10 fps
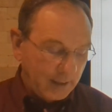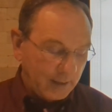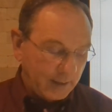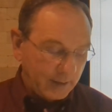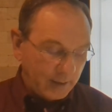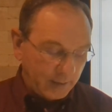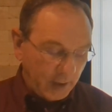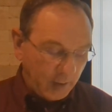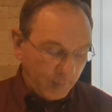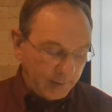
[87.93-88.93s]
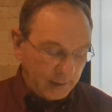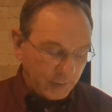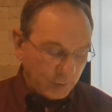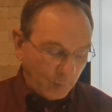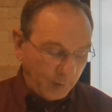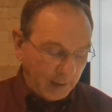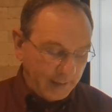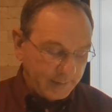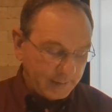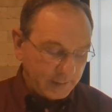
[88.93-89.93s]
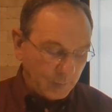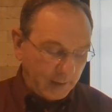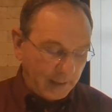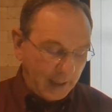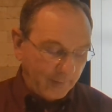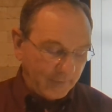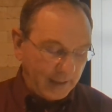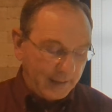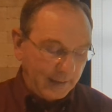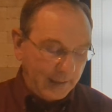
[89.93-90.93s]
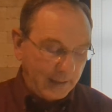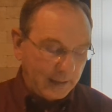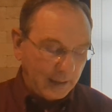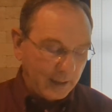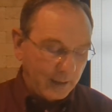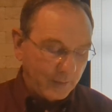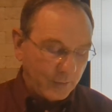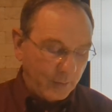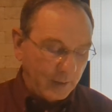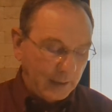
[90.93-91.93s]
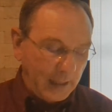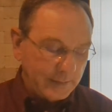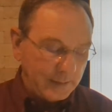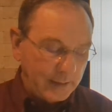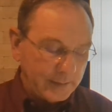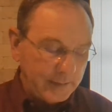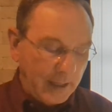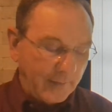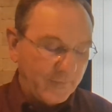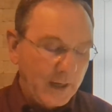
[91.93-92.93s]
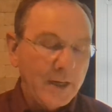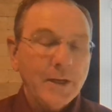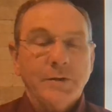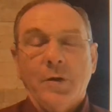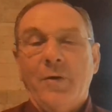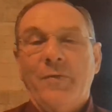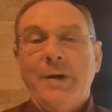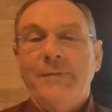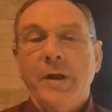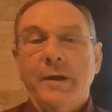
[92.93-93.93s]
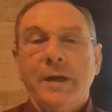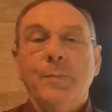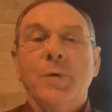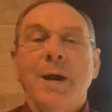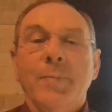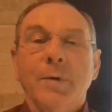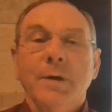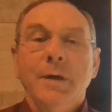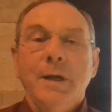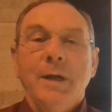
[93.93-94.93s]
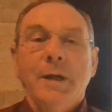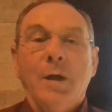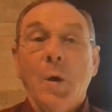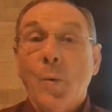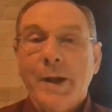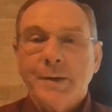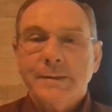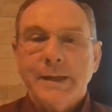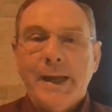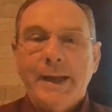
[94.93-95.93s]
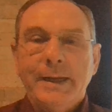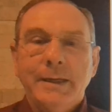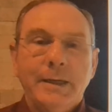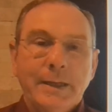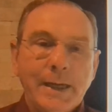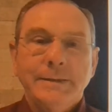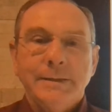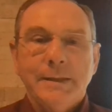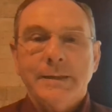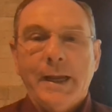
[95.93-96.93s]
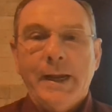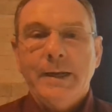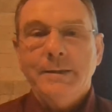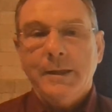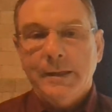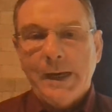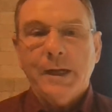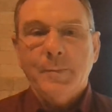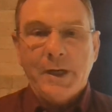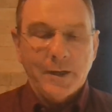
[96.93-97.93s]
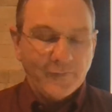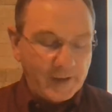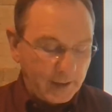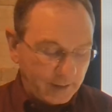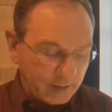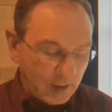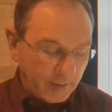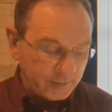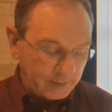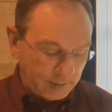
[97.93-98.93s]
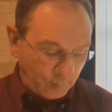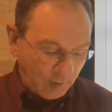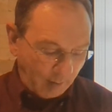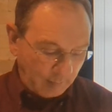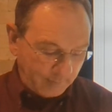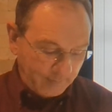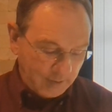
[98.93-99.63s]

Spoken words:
Another potential place is we could have a leak through the casing itself. So if we've done an improper well design and casing design, then that could be a failure causing a problem.